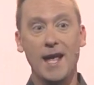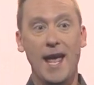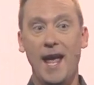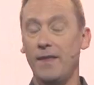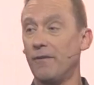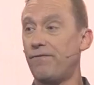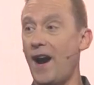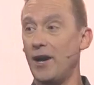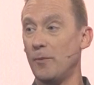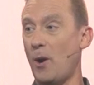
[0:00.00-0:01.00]
And the
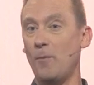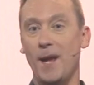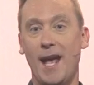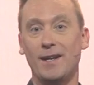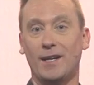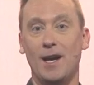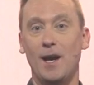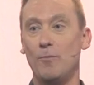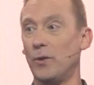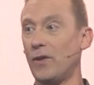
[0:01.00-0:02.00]
fire department had to
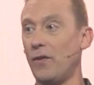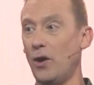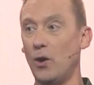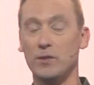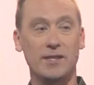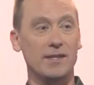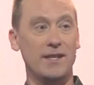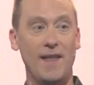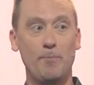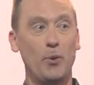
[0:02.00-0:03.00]
come with all the hoses,
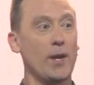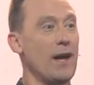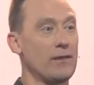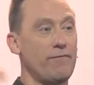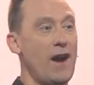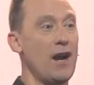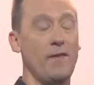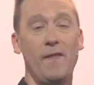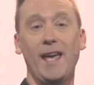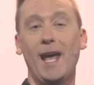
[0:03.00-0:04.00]
and they put out the fire, and
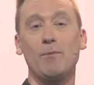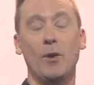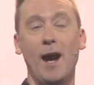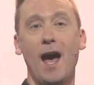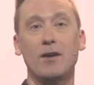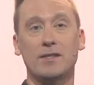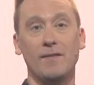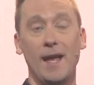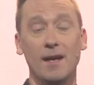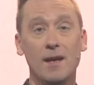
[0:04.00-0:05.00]
then they came to our house, and
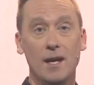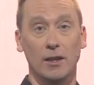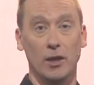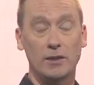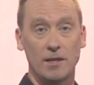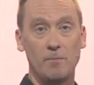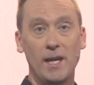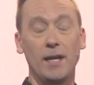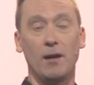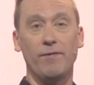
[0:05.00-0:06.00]
they looked at me and our